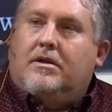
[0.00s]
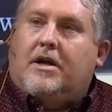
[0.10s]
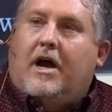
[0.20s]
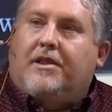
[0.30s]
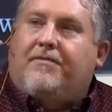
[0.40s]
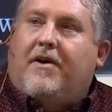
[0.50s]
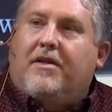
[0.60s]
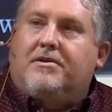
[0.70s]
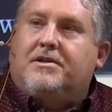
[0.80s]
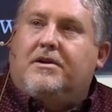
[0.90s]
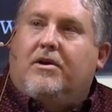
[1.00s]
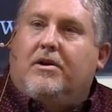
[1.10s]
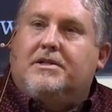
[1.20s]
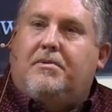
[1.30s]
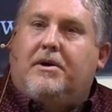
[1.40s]
God the Father, Son, and
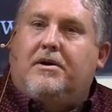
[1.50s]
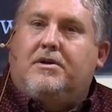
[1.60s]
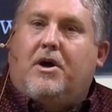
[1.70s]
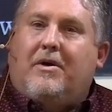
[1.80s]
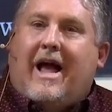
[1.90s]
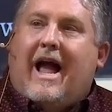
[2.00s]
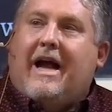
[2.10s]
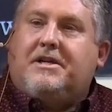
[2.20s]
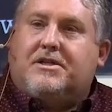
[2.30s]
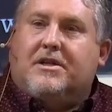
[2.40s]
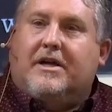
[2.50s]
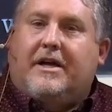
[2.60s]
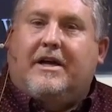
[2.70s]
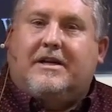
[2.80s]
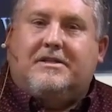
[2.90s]
Holy Spirit don't
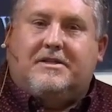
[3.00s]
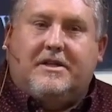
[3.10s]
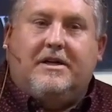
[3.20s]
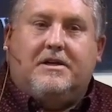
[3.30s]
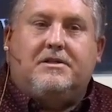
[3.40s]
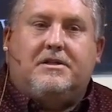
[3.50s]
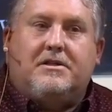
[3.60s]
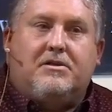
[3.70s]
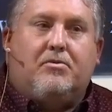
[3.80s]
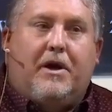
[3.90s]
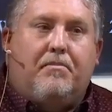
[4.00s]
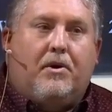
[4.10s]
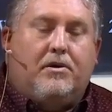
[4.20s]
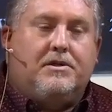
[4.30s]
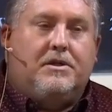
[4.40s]
actually exist as three
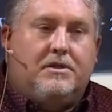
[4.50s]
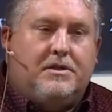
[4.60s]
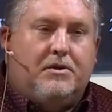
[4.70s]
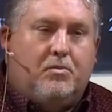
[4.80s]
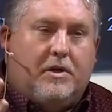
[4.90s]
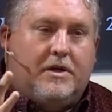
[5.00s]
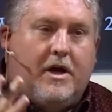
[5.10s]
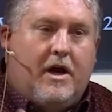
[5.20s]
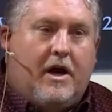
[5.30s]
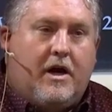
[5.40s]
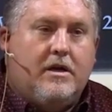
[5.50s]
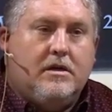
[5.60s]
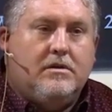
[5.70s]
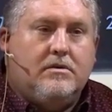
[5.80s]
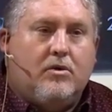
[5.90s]
persons in one God,
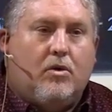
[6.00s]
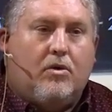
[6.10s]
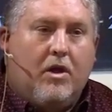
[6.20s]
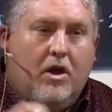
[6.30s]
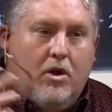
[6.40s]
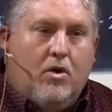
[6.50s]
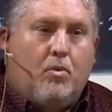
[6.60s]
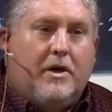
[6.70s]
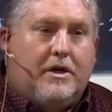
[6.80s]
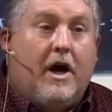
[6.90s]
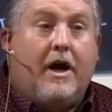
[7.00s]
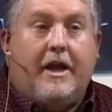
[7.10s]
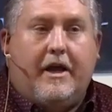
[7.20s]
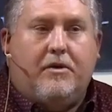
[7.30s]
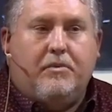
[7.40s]
or one
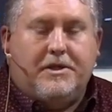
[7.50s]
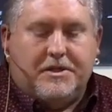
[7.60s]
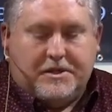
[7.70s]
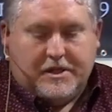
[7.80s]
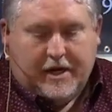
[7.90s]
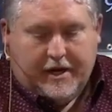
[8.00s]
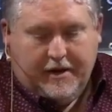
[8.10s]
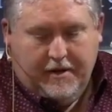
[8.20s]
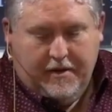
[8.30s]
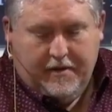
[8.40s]
Godhead, we should say.